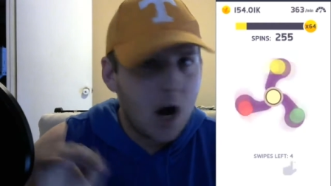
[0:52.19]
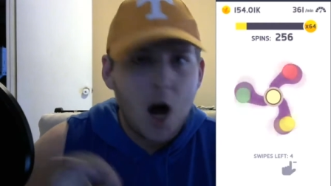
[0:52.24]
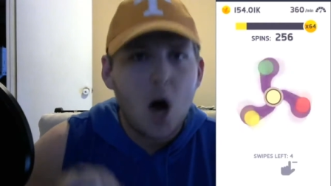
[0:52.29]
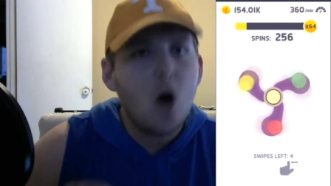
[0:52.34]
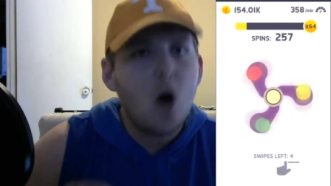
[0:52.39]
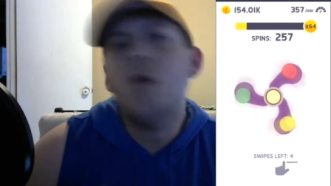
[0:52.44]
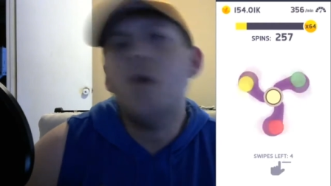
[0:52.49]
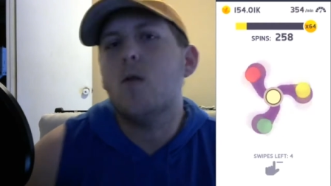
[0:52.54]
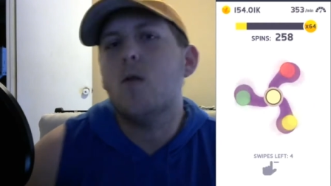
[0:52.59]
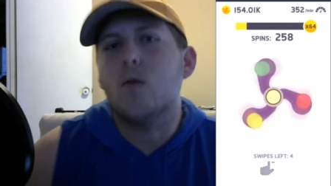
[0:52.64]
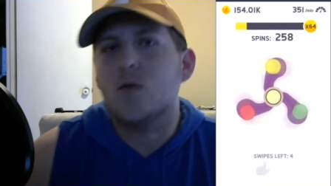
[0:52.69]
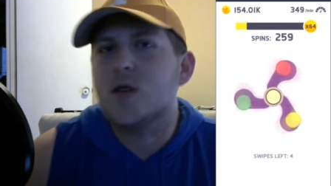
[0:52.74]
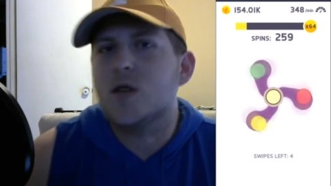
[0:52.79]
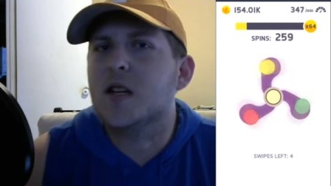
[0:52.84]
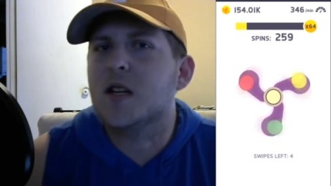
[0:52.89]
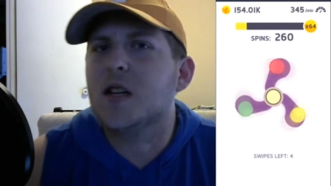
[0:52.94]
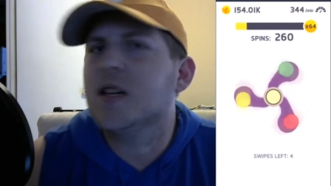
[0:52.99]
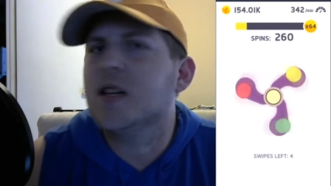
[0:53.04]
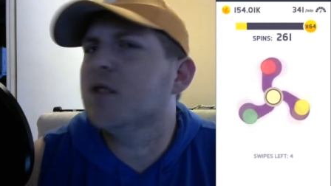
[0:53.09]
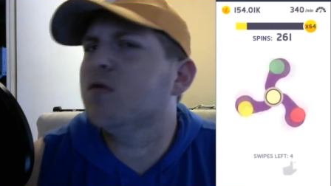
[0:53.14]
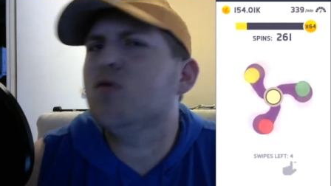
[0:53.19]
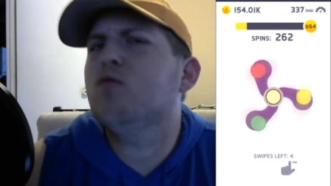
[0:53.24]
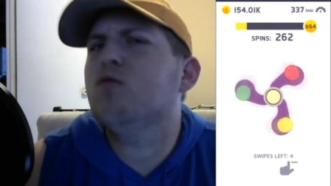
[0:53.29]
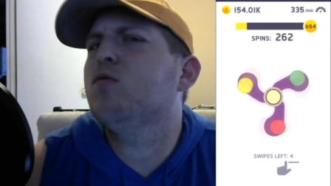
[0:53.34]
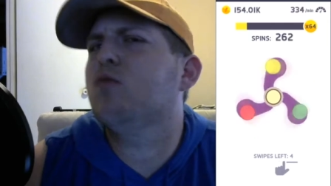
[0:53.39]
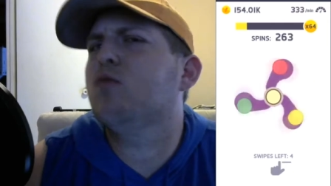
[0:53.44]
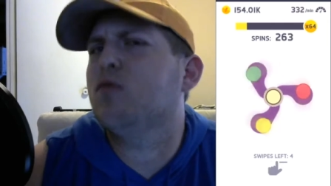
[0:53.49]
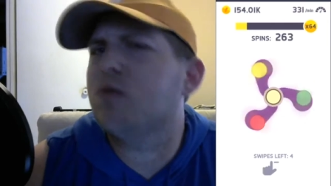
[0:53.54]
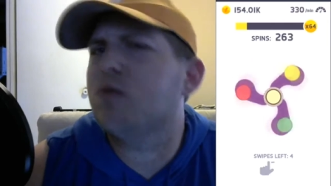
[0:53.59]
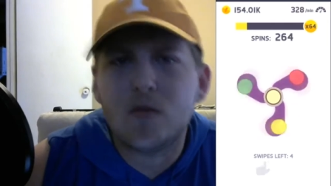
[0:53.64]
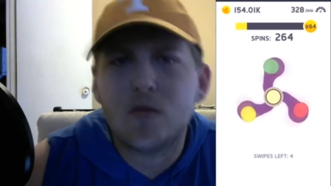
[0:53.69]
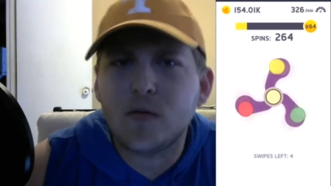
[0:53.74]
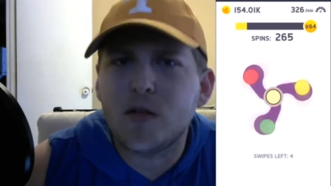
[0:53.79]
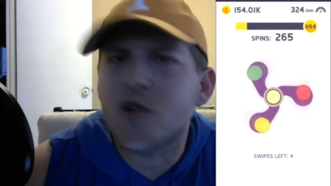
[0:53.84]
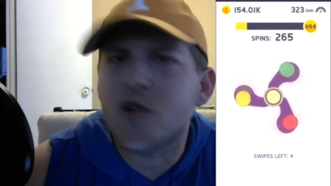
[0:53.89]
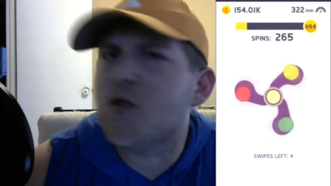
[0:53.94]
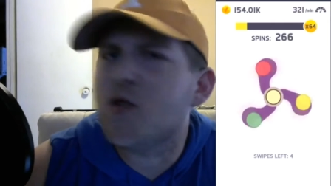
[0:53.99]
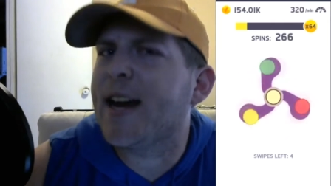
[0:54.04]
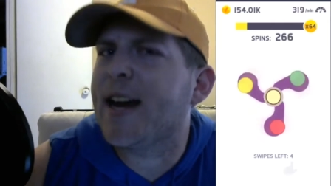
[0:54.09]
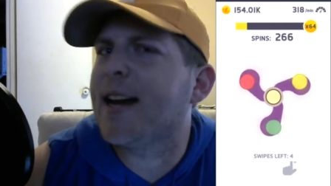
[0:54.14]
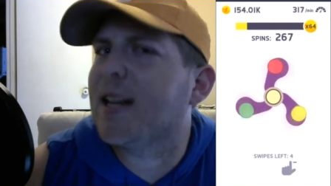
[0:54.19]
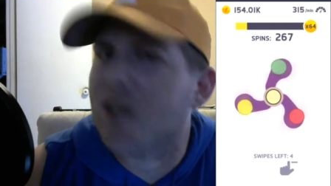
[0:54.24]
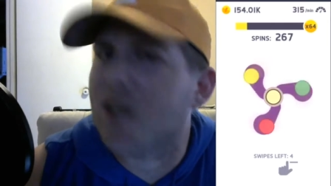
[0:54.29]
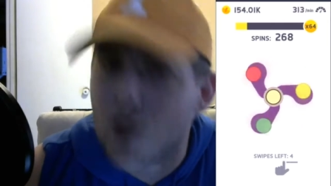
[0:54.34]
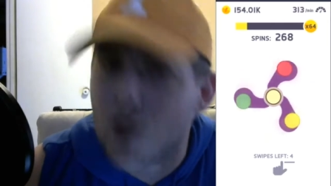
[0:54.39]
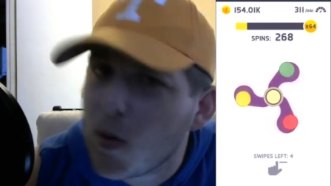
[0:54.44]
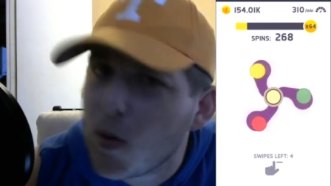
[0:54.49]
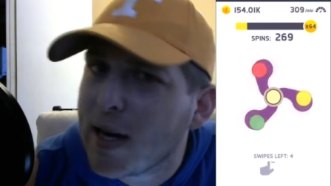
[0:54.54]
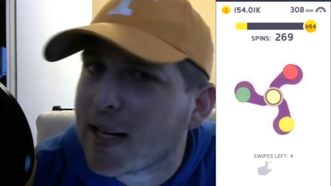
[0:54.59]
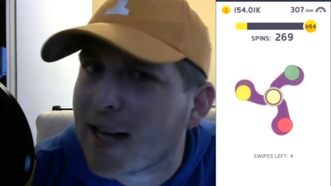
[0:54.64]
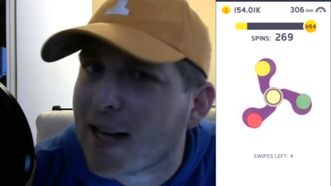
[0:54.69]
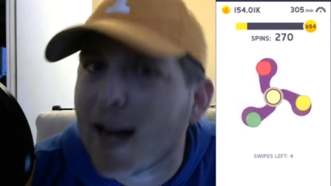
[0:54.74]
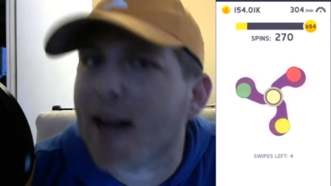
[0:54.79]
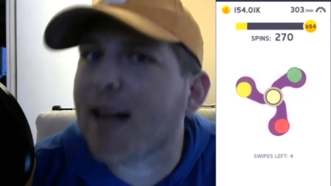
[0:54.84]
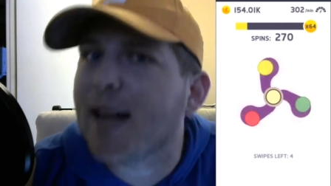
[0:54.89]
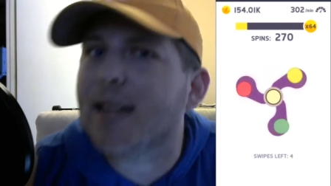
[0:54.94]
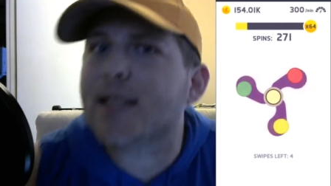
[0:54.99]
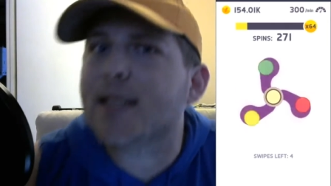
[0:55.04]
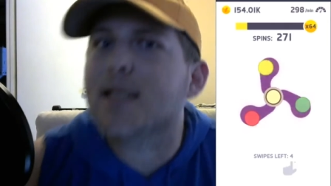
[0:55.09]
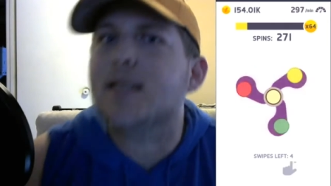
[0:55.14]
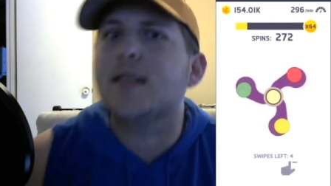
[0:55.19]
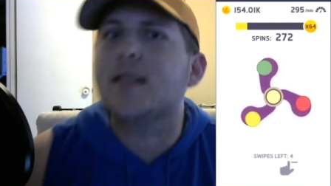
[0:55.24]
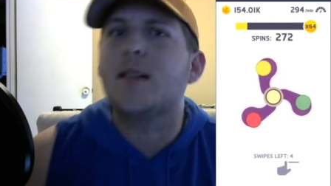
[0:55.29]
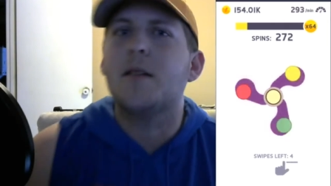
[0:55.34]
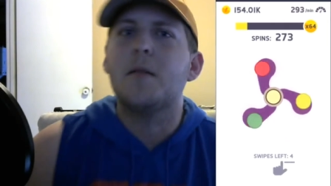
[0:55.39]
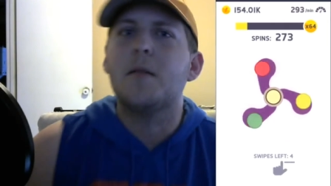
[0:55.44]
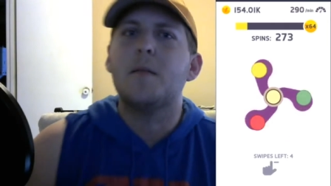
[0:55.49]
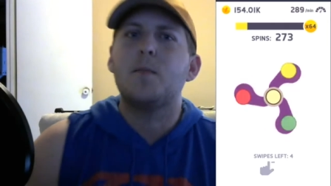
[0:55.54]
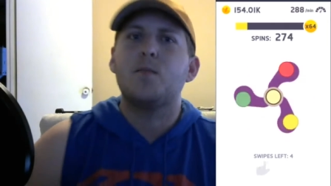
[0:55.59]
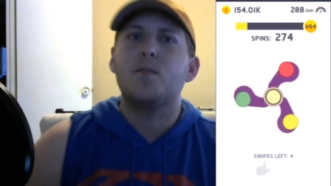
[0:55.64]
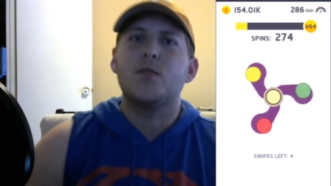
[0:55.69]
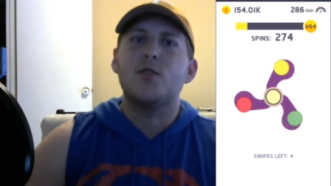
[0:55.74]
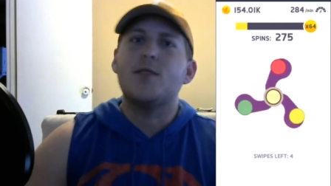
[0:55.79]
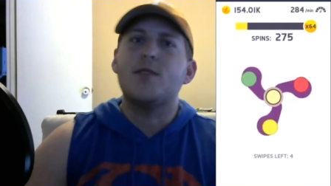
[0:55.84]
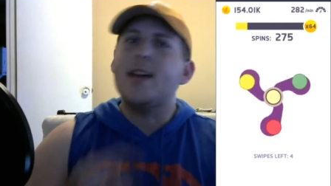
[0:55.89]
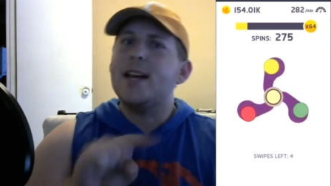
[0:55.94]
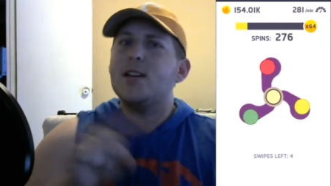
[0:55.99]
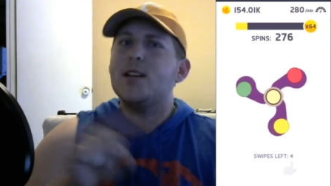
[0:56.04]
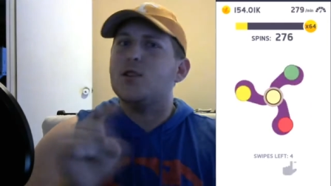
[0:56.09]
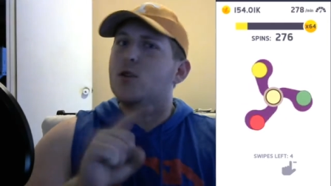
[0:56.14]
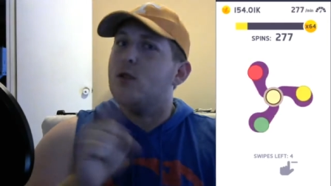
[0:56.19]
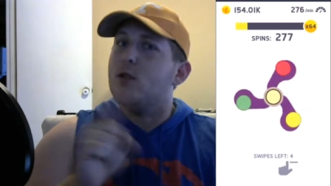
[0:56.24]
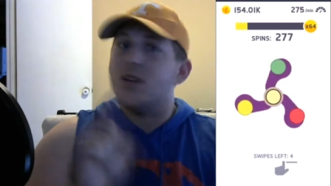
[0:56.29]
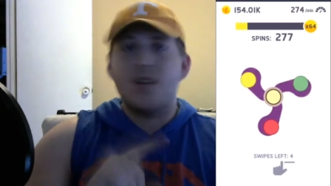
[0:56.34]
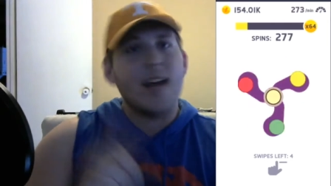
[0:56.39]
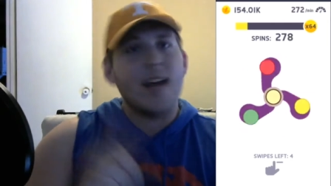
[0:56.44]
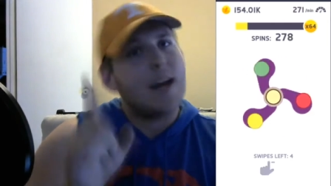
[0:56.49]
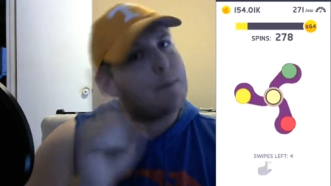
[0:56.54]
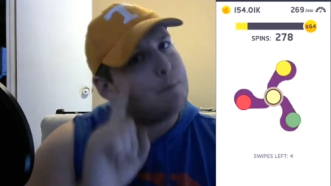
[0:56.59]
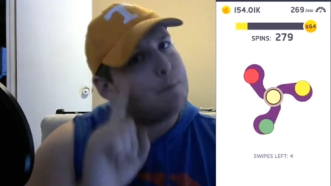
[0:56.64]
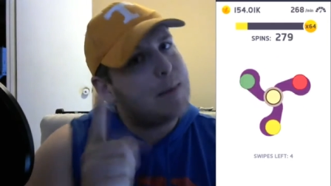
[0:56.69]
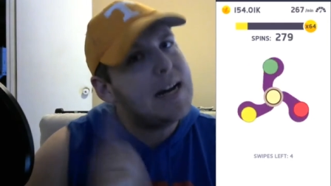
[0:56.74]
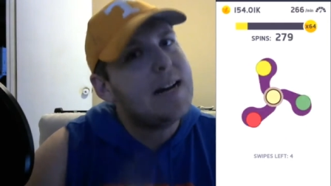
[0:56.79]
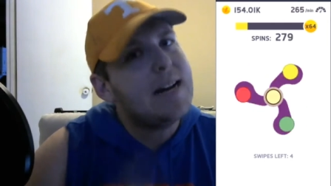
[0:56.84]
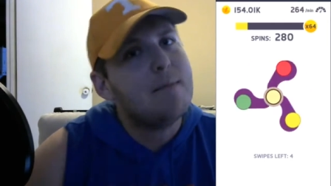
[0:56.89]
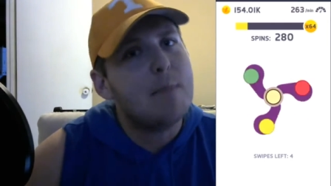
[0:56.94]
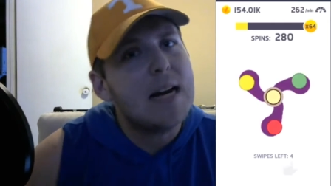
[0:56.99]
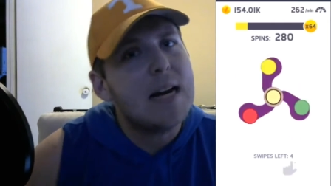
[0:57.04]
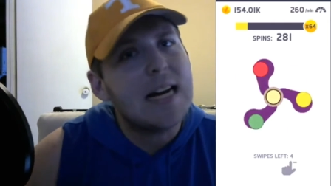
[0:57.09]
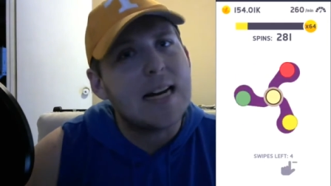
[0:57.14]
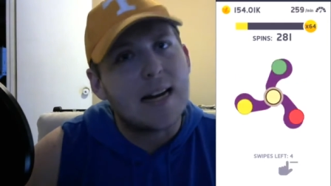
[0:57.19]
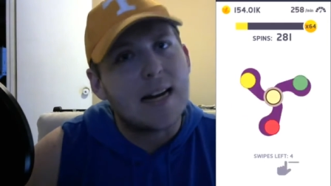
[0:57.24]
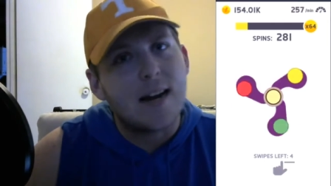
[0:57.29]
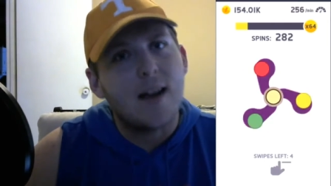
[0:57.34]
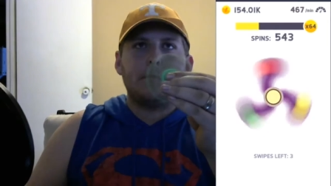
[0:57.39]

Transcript: Oh, just mm, you can't do it, guys. You can't do it. You can't beat me.